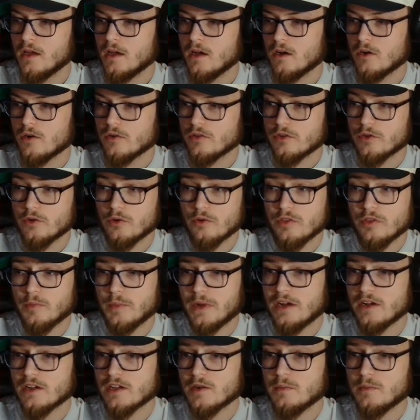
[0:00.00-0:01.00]
or the North
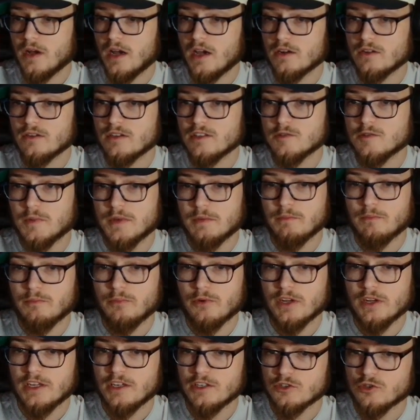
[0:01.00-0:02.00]
American model, has been
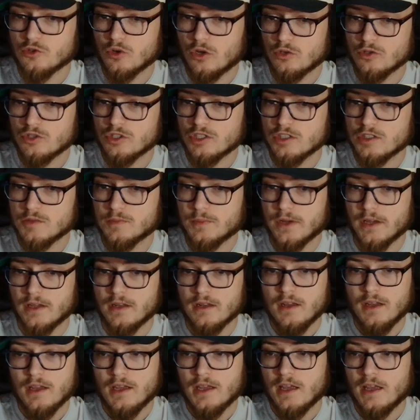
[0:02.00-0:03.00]
pretty atrocious,
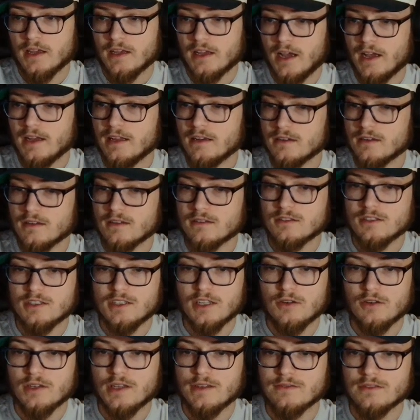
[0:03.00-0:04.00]
but it kind of
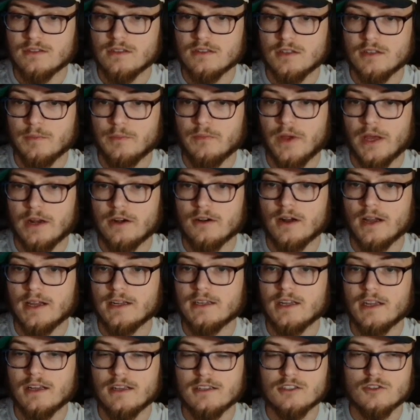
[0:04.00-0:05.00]
still gives us a better
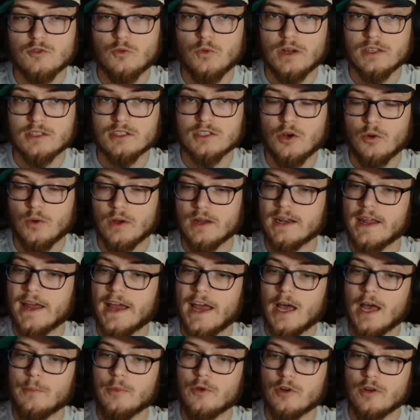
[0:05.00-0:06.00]
idea as to what's going to
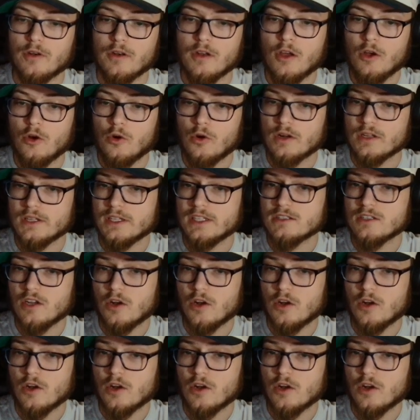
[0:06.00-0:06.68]
happen, or at least